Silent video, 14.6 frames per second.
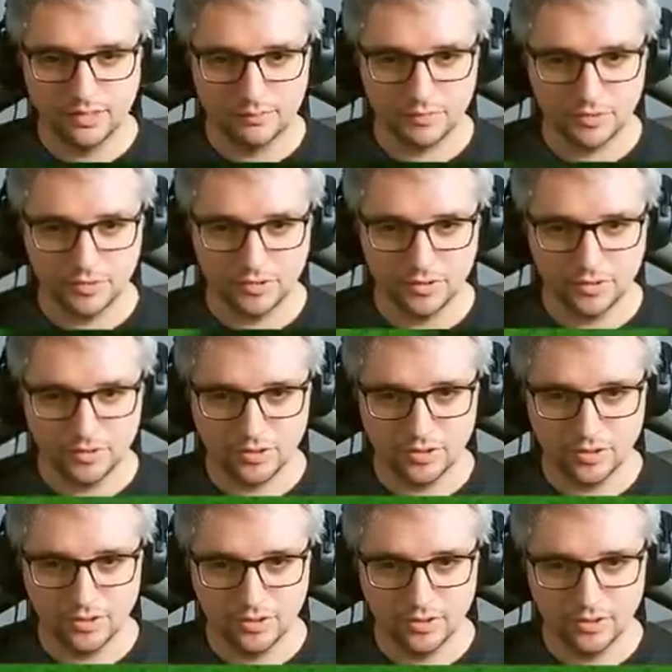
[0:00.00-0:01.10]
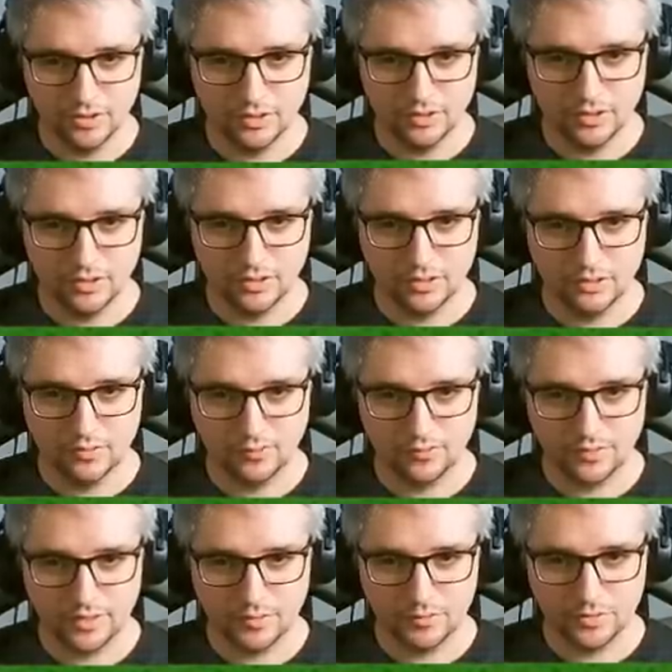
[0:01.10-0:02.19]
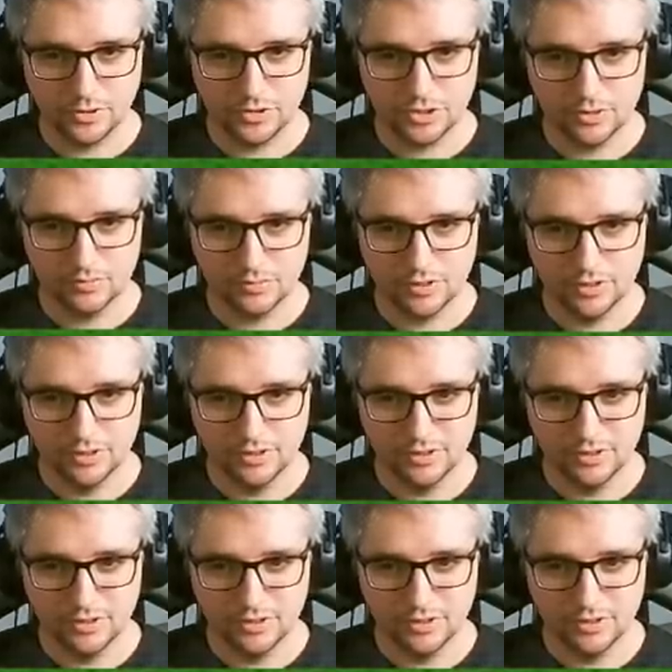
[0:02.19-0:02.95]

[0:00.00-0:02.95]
I'm gonna dodge. I'm gonna jump.